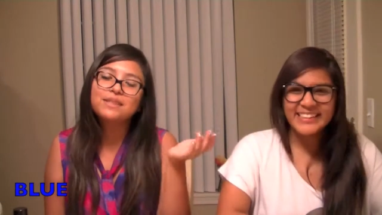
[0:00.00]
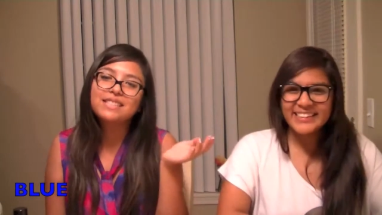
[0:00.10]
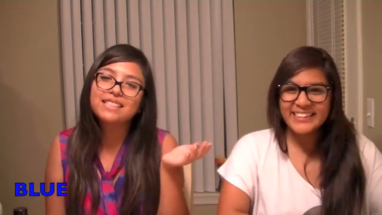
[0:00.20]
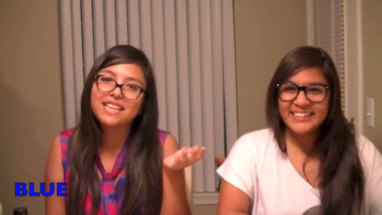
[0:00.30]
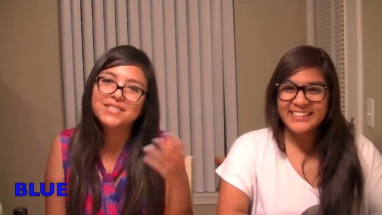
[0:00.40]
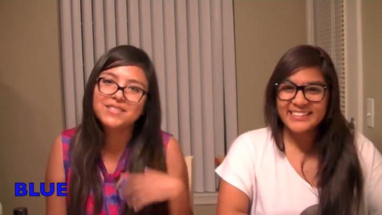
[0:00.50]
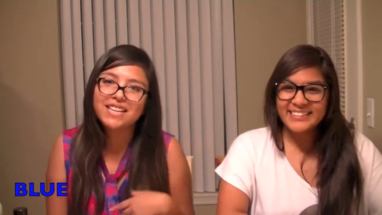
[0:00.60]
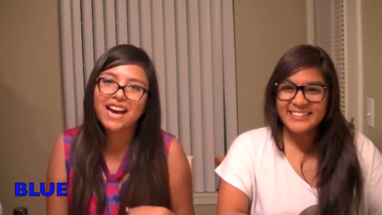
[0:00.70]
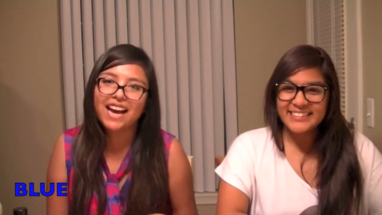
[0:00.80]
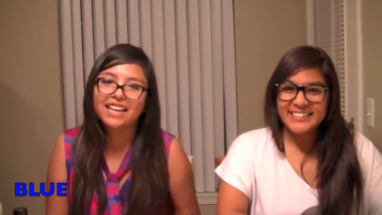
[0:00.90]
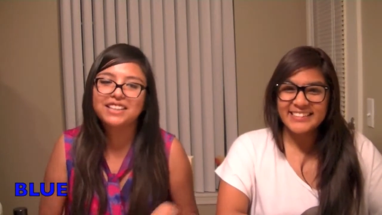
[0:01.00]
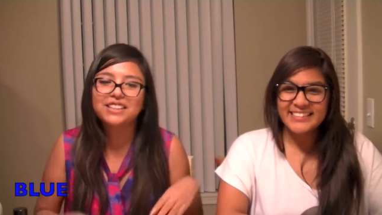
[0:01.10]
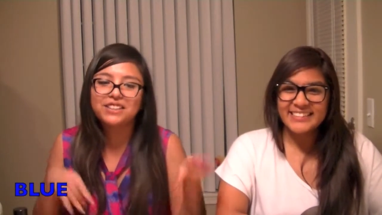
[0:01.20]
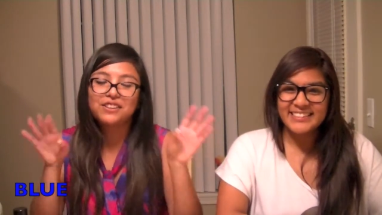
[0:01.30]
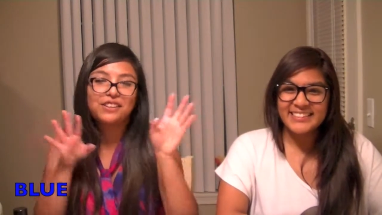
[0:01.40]
Speaker 1: went to laser tag. And,
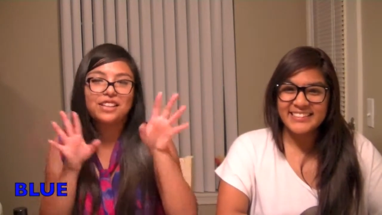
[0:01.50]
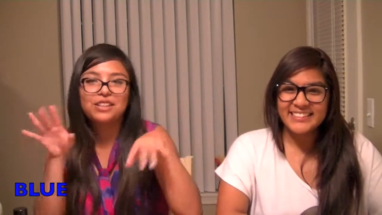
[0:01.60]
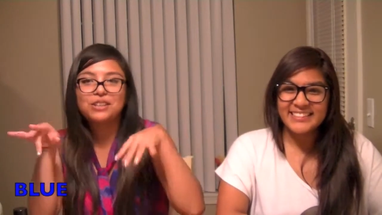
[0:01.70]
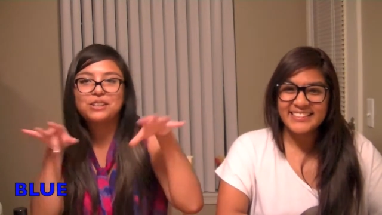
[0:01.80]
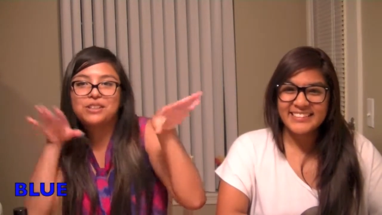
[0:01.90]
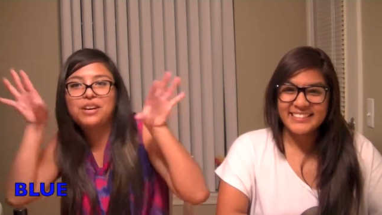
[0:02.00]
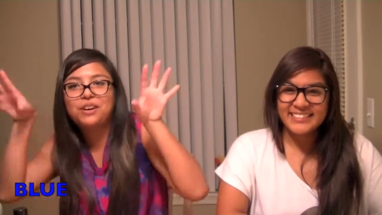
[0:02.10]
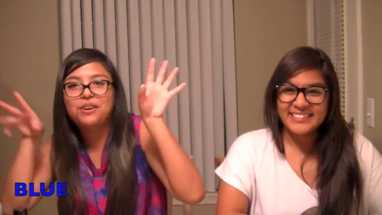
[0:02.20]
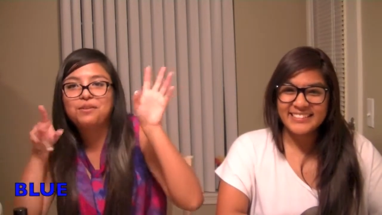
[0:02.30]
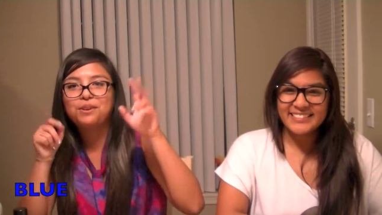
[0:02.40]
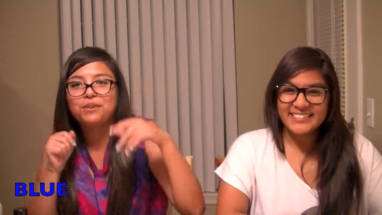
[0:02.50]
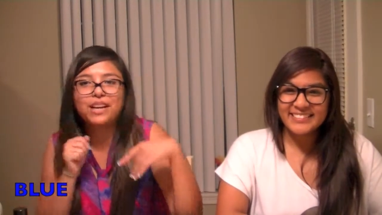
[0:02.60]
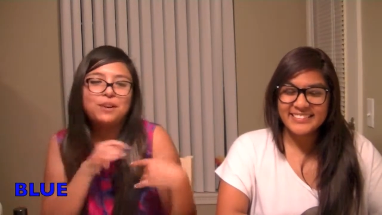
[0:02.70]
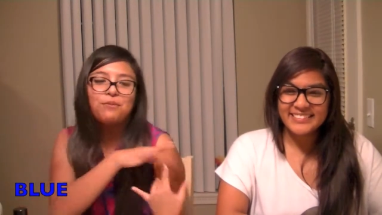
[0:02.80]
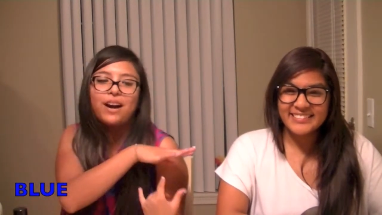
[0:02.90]
you know, like you glow if you're
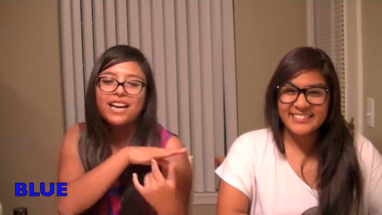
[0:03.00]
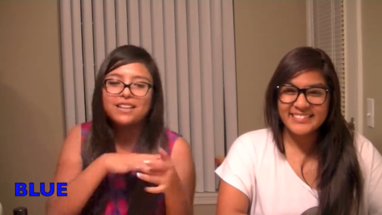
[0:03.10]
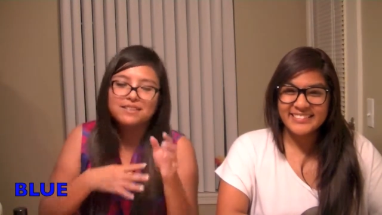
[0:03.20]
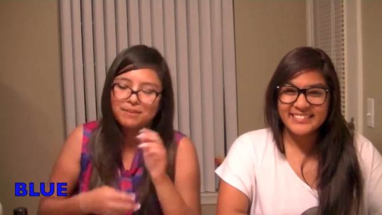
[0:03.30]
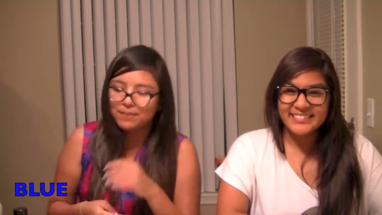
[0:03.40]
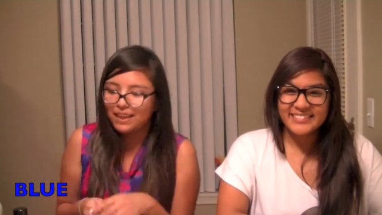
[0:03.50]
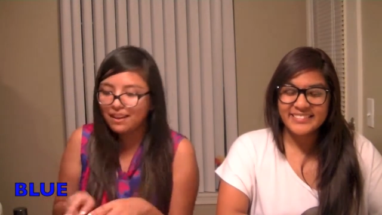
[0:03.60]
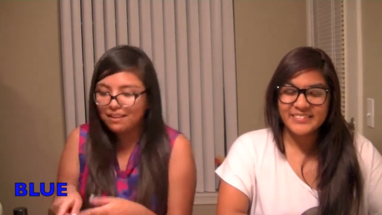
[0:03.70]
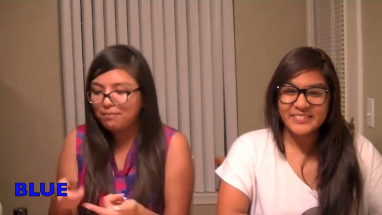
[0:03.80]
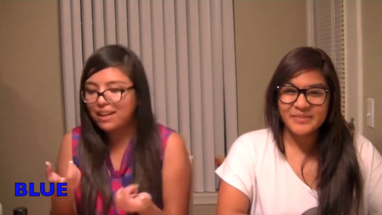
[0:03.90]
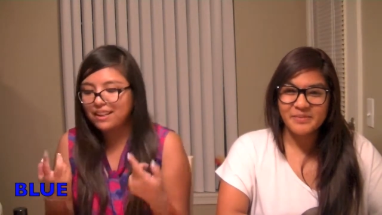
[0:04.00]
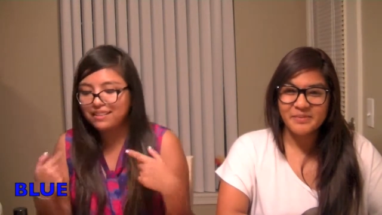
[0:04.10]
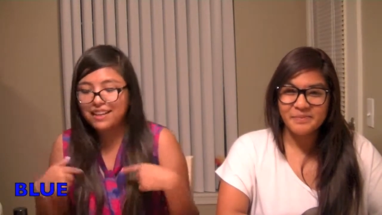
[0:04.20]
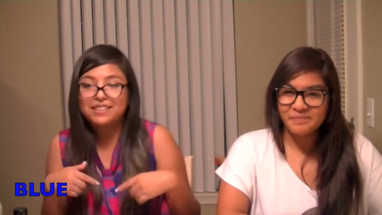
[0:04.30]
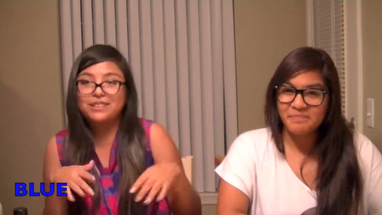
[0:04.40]
wearing white or something, and my
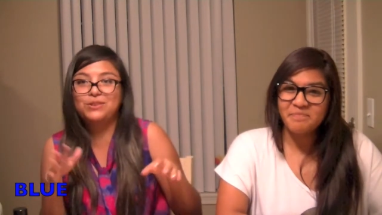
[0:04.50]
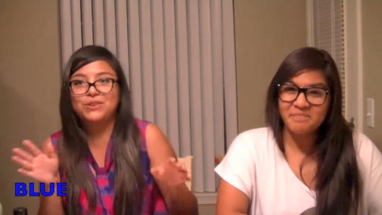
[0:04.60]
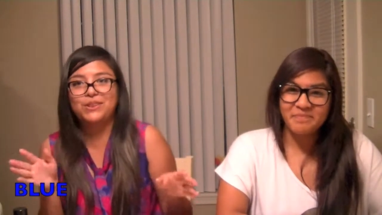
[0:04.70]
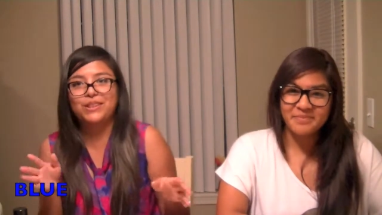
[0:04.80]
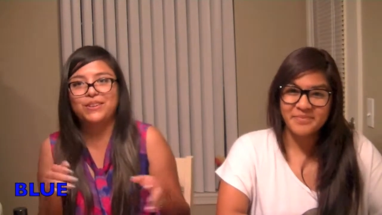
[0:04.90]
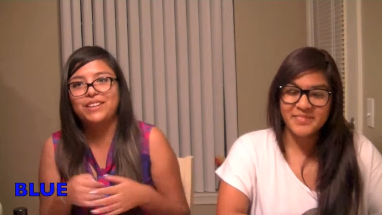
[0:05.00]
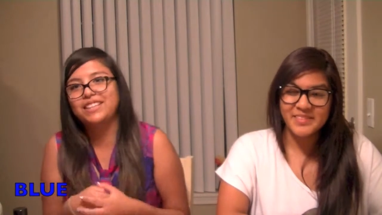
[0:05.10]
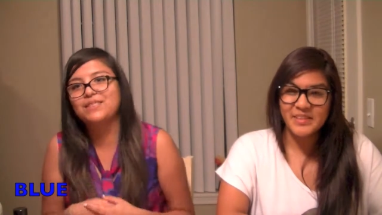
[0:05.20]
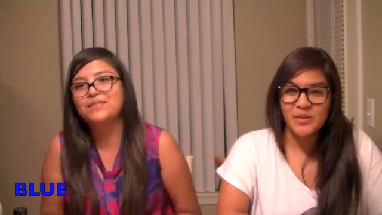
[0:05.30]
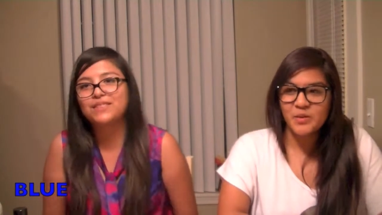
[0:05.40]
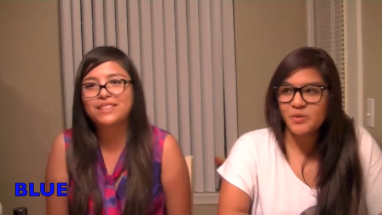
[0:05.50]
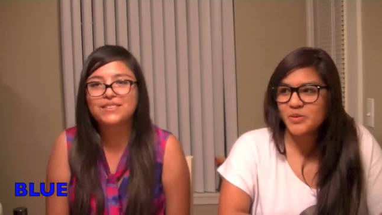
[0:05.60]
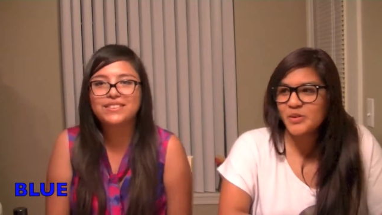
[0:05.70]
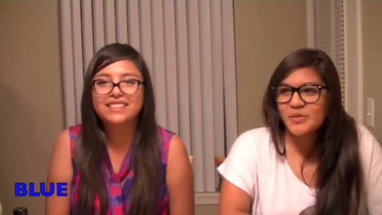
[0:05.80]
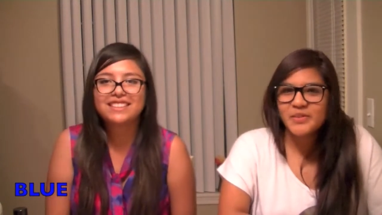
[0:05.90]
Speaker 2: necklace was mm-hmm. glowing. So who cool.
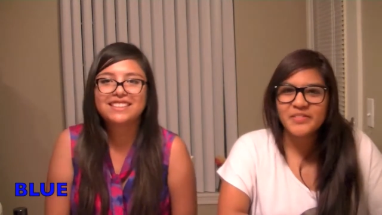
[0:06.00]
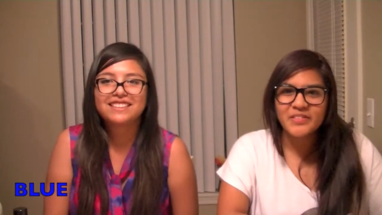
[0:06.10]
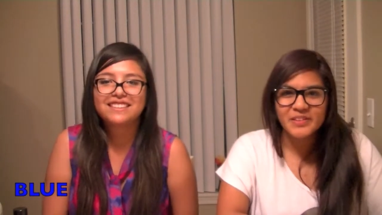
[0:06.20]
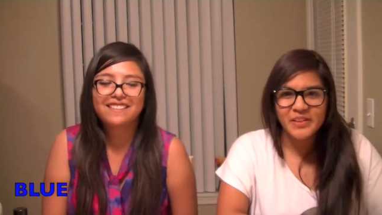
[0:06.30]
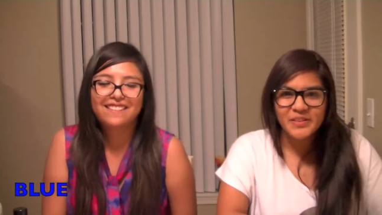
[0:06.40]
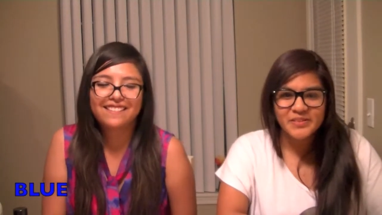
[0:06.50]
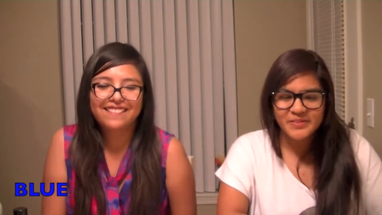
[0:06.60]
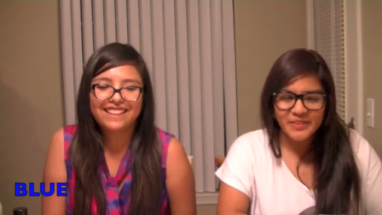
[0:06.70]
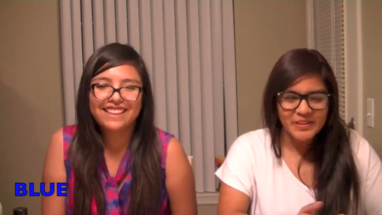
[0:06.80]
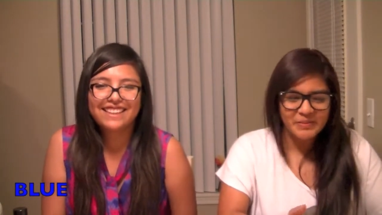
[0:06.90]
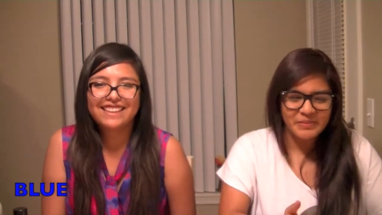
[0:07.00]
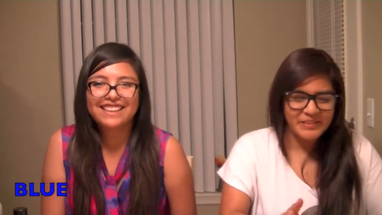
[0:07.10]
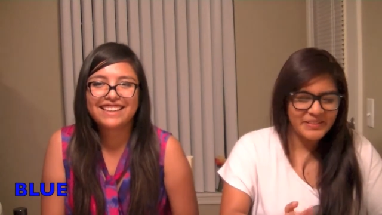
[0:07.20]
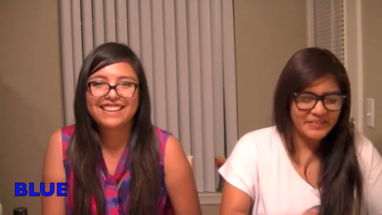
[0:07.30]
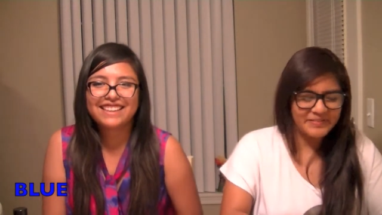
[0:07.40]
knew it would have glowed wearing
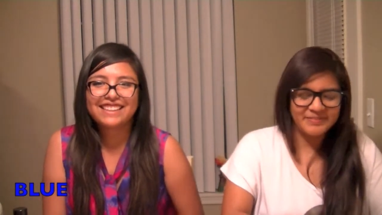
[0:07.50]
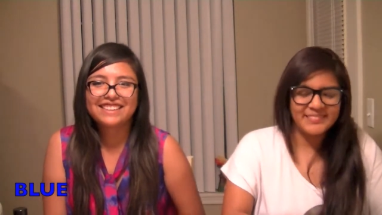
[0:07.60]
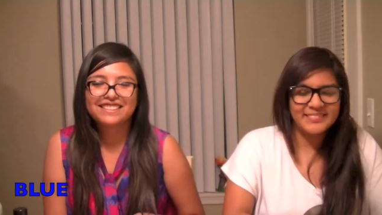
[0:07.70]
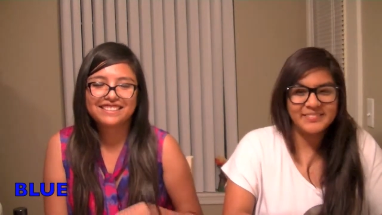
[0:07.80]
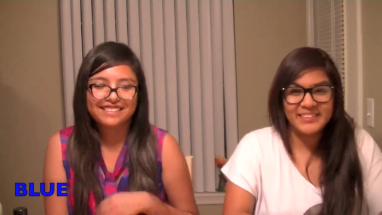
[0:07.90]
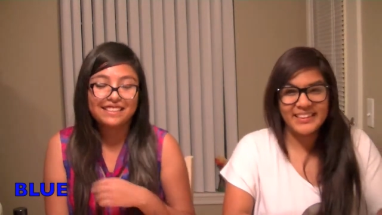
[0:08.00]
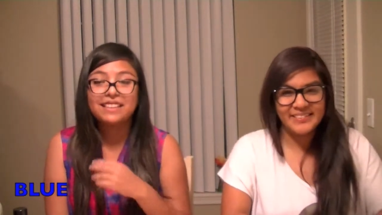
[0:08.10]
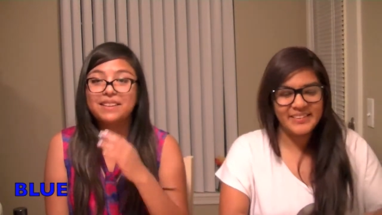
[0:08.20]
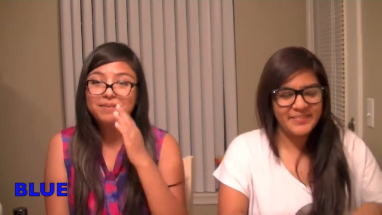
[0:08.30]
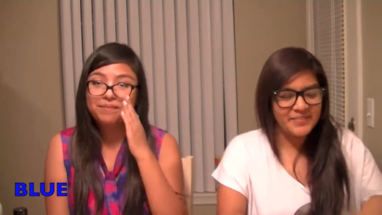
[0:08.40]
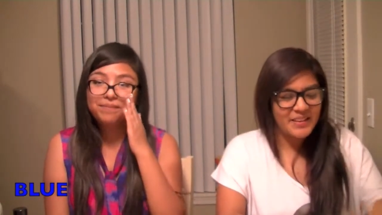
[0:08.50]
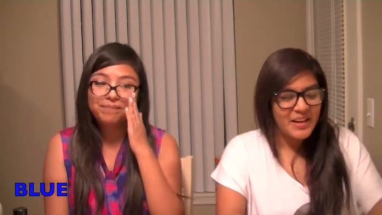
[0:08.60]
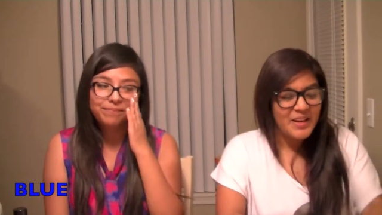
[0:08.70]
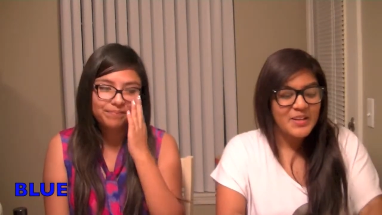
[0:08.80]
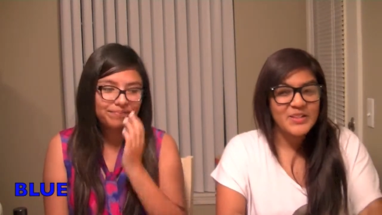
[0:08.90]
blue? Yeah.
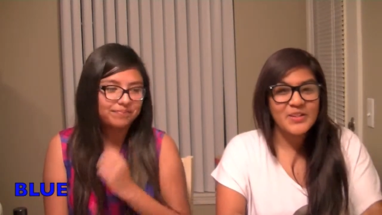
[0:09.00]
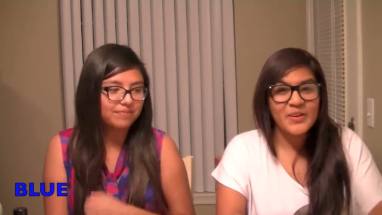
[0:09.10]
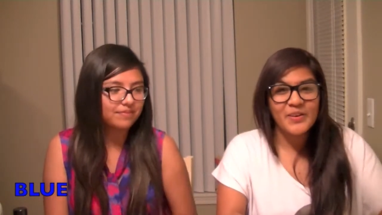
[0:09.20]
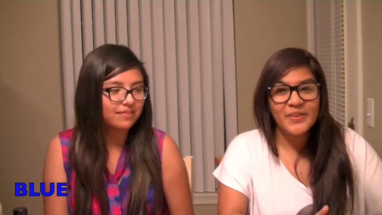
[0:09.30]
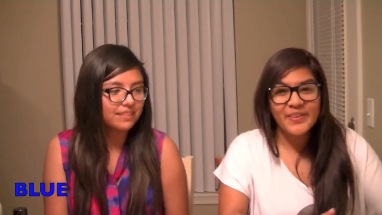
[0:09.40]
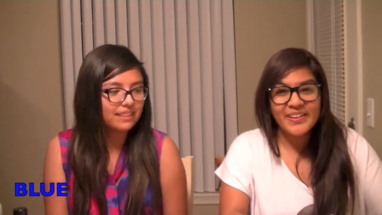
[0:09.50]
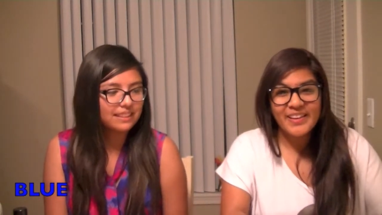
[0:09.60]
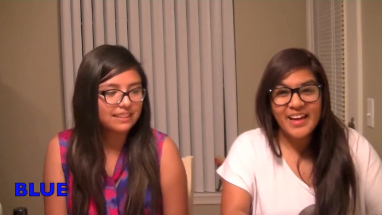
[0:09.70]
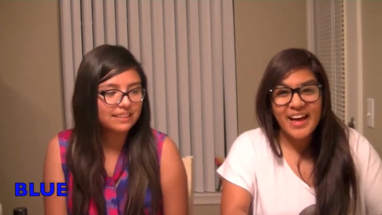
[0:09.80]
So